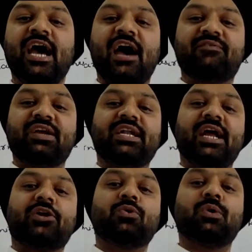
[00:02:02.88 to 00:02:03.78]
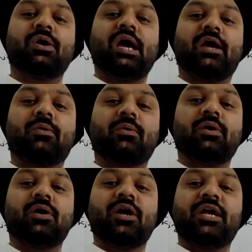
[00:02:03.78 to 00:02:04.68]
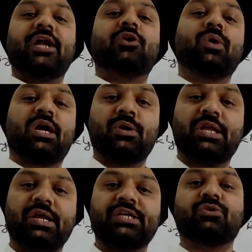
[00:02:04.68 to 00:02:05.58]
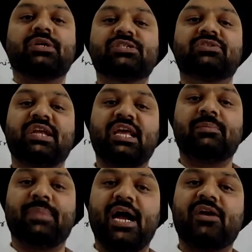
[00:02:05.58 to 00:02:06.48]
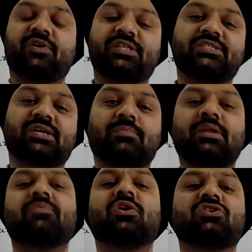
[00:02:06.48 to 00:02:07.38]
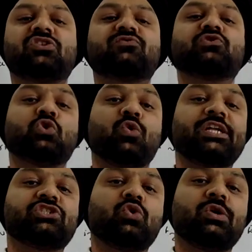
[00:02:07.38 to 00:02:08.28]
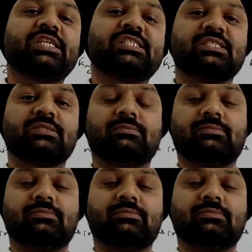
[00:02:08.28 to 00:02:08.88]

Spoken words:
having debt to equity ratio is really bad for this company because of so and so reason.